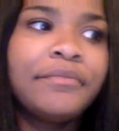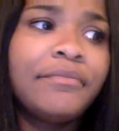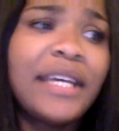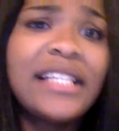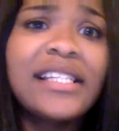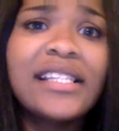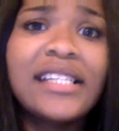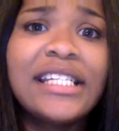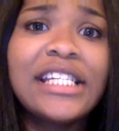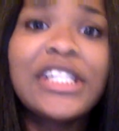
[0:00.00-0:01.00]
basically
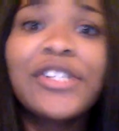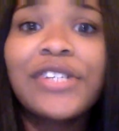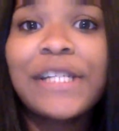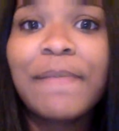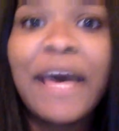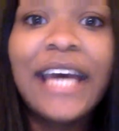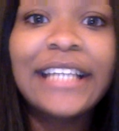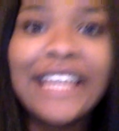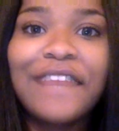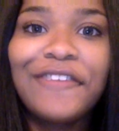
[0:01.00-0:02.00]

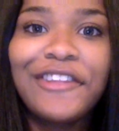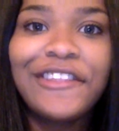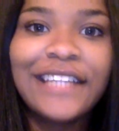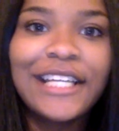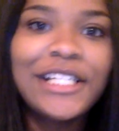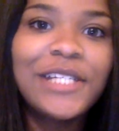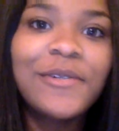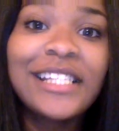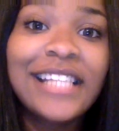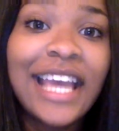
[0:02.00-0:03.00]
disrespect everything that she
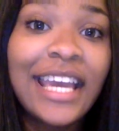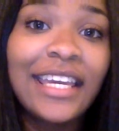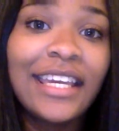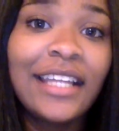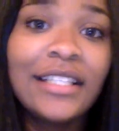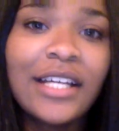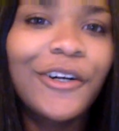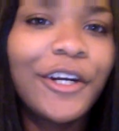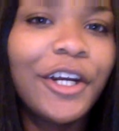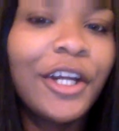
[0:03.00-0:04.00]
was saying and tell
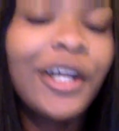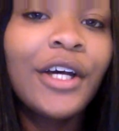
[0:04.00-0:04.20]
her,